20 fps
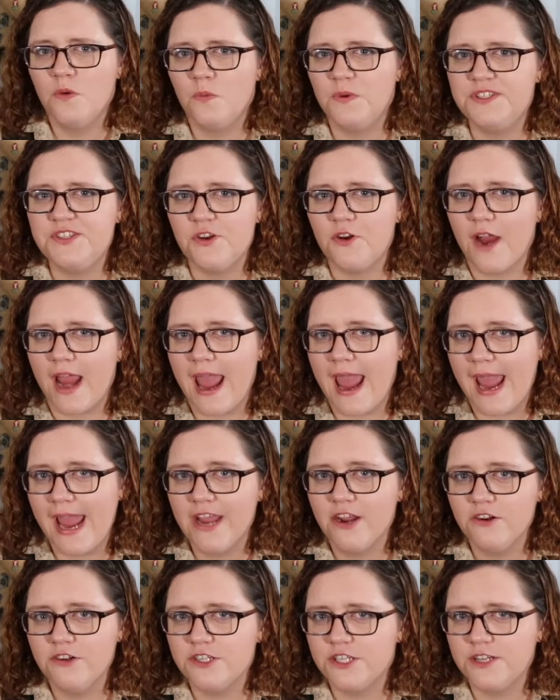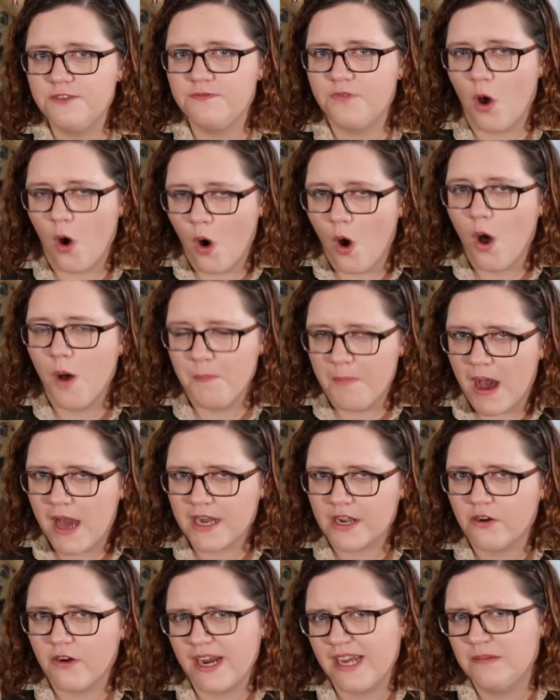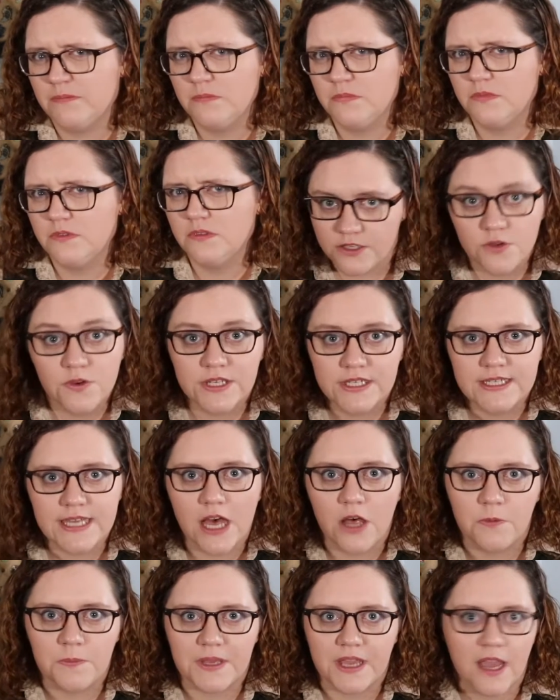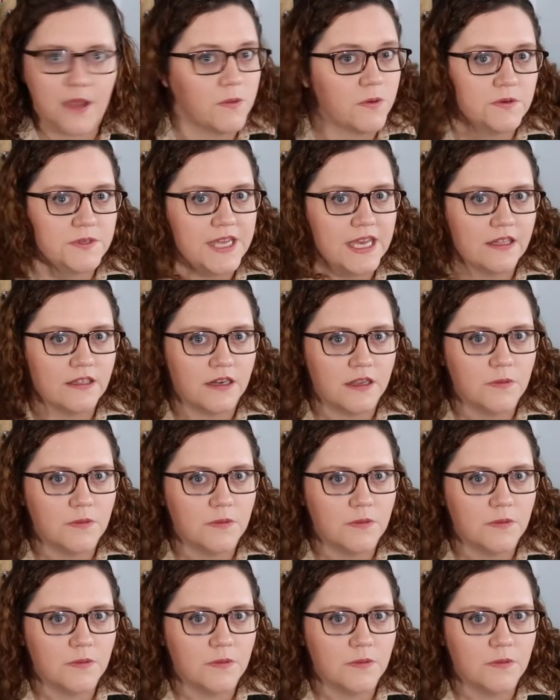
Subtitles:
Was your handkerchief all monogram? You can tell me, I won't tell